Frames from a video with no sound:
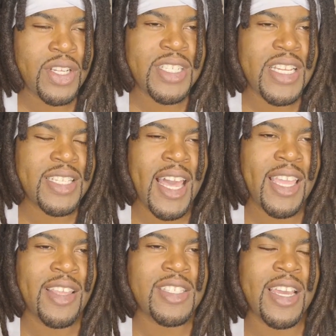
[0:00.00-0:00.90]
It's
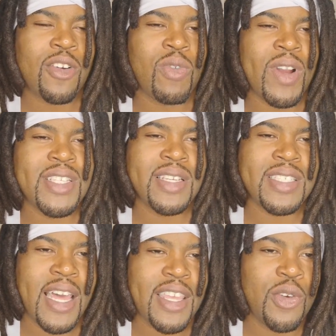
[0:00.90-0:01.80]
like a race that's
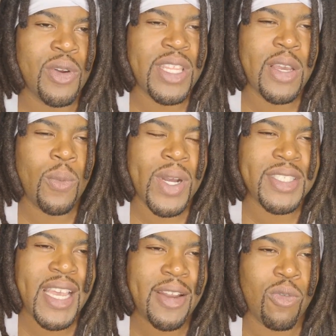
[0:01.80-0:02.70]
like you only get one
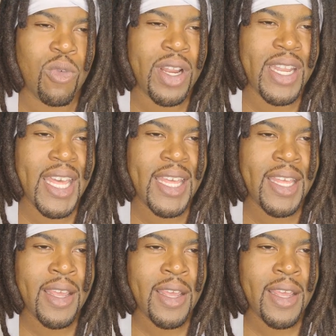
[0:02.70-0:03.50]
time to run that